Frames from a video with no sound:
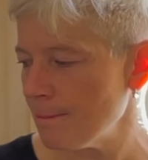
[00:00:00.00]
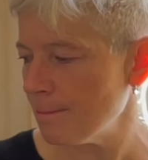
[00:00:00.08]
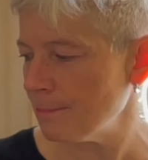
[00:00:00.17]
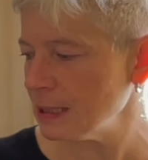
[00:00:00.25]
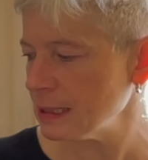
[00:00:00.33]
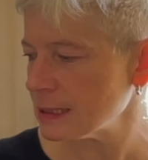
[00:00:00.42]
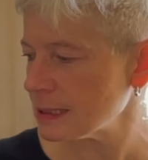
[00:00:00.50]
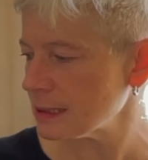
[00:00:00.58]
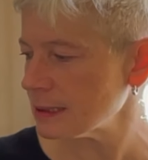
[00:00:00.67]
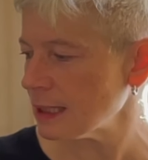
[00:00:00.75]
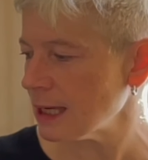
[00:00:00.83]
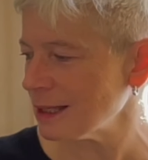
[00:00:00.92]
beast
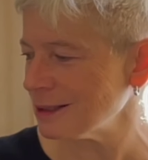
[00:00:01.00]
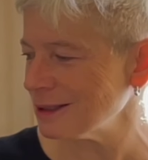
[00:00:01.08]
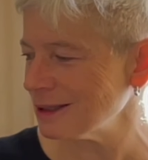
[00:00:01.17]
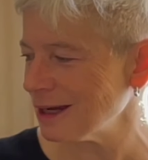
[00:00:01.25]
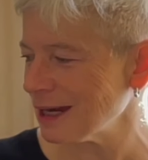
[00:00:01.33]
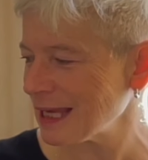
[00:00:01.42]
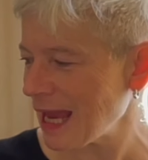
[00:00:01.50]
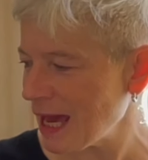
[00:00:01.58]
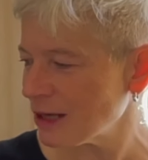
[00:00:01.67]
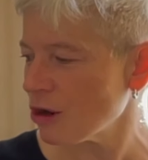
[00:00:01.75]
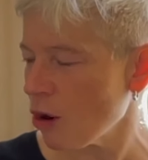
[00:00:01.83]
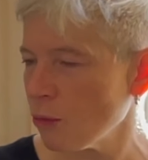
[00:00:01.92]
and I
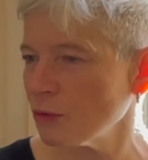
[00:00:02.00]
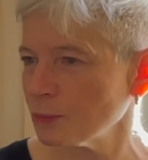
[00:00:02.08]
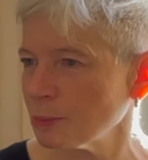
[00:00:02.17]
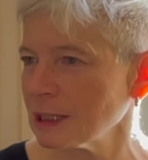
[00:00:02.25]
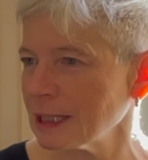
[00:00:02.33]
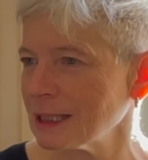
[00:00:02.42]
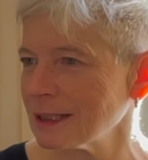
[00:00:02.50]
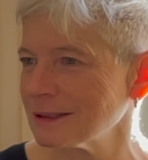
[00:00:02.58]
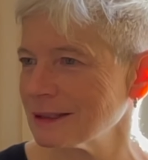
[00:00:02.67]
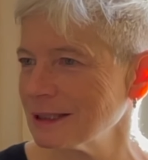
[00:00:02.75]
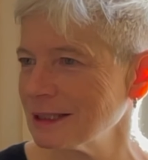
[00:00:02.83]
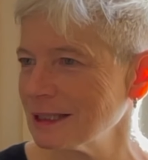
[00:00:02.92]
can't always play it
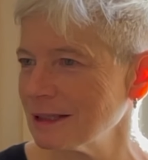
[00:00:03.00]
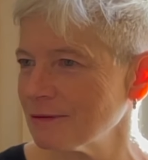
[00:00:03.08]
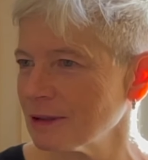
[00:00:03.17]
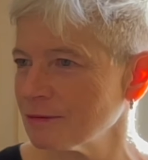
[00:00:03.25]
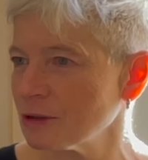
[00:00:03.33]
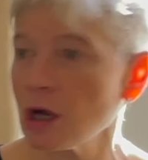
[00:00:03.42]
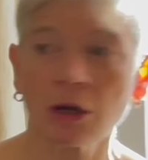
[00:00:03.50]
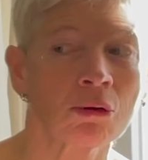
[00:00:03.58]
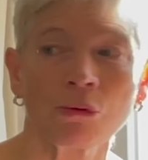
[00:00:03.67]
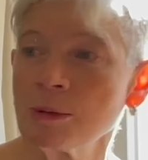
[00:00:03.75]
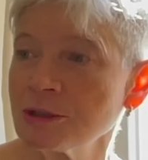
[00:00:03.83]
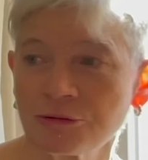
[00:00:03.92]
if I've got a
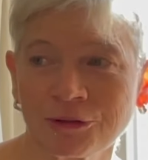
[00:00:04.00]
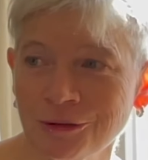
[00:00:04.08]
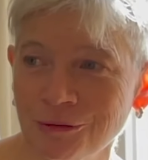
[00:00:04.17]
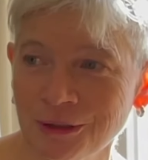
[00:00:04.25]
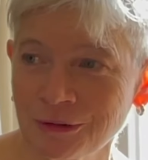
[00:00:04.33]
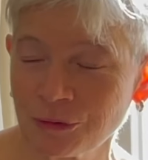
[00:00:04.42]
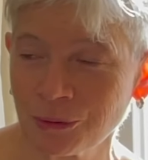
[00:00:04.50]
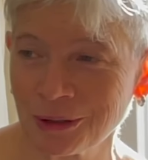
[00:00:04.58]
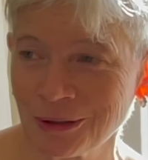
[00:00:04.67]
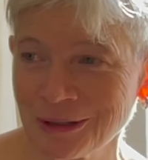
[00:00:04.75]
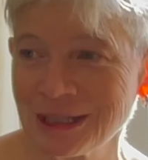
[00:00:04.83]
whole bunch of other things going on.